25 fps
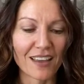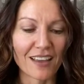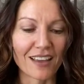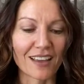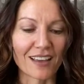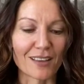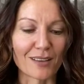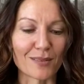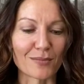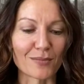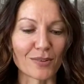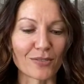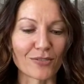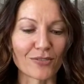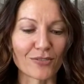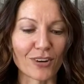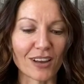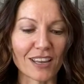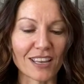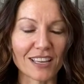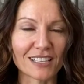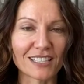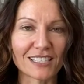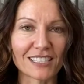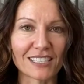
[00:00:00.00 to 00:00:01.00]
Um, but
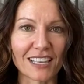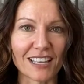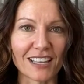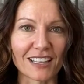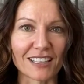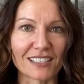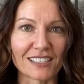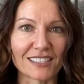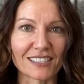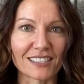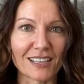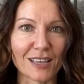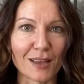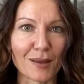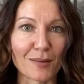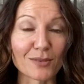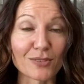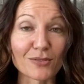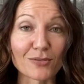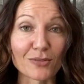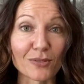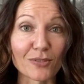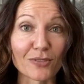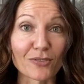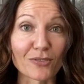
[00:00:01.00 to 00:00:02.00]
frankincense comes
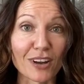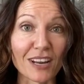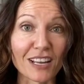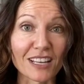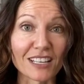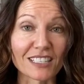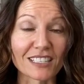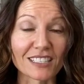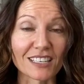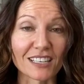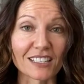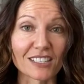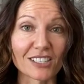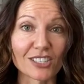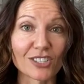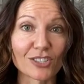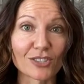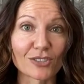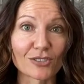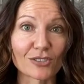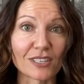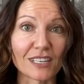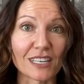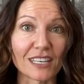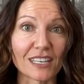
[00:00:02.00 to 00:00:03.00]
from a frankincense
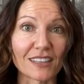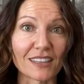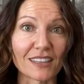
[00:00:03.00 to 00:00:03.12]
tree.